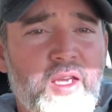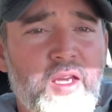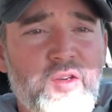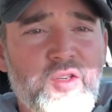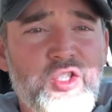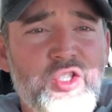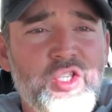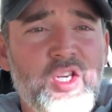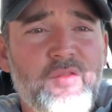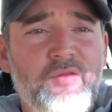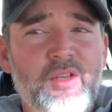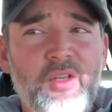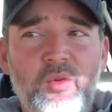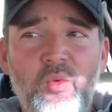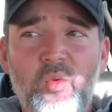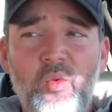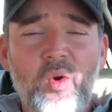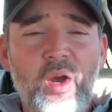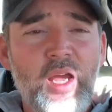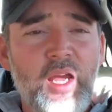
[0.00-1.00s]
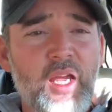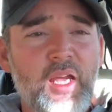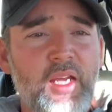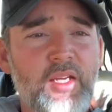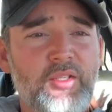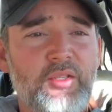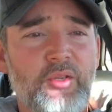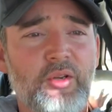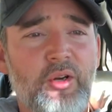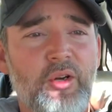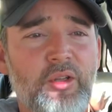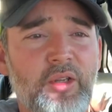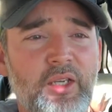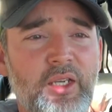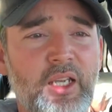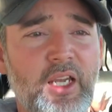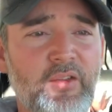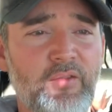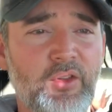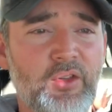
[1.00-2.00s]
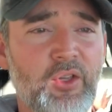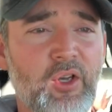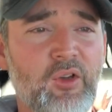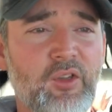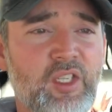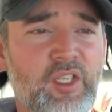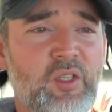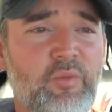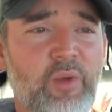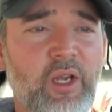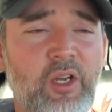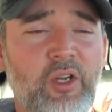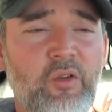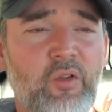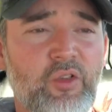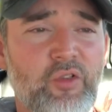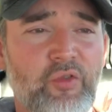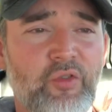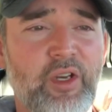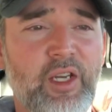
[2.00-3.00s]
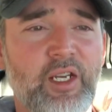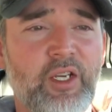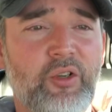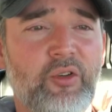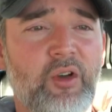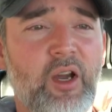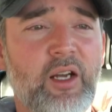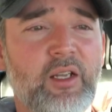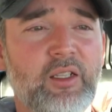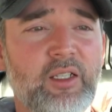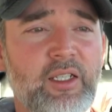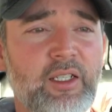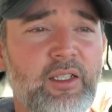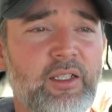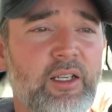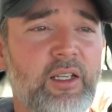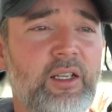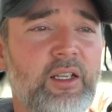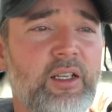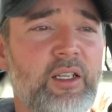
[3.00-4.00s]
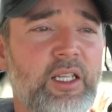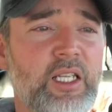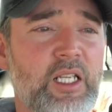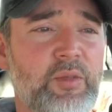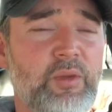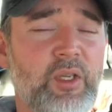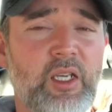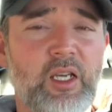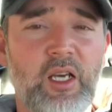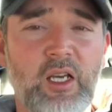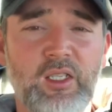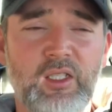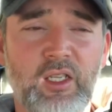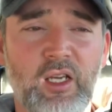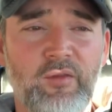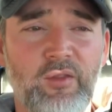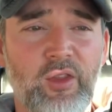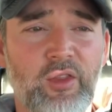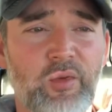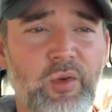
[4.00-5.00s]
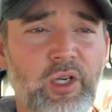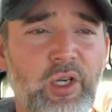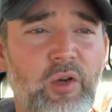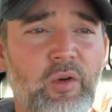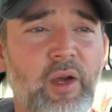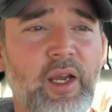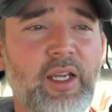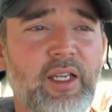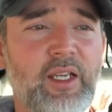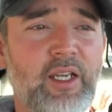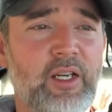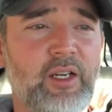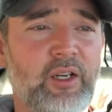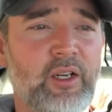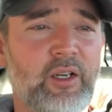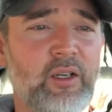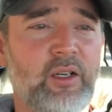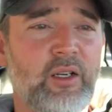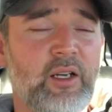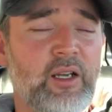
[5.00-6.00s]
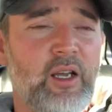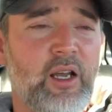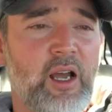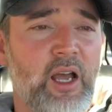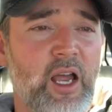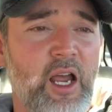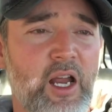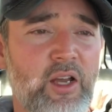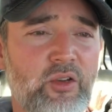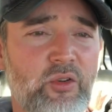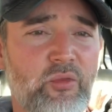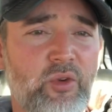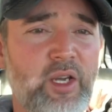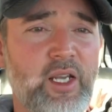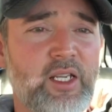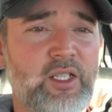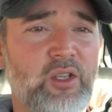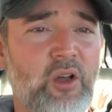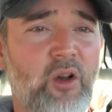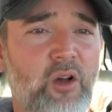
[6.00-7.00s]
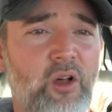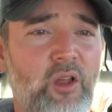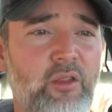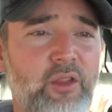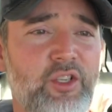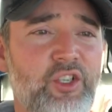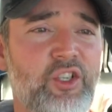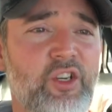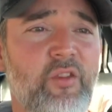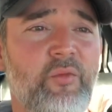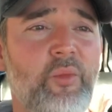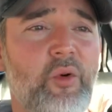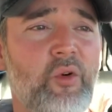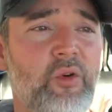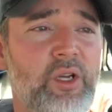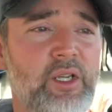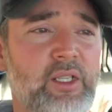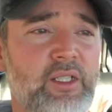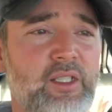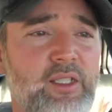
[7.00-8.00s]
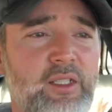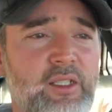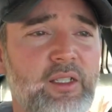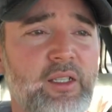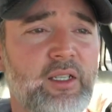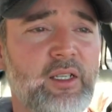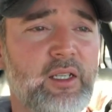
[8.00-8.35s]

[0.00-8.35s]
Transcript: it was shifting way too early, even though the speedo was reading correctly. That's because of the 308 gear. I had to raise all the shift points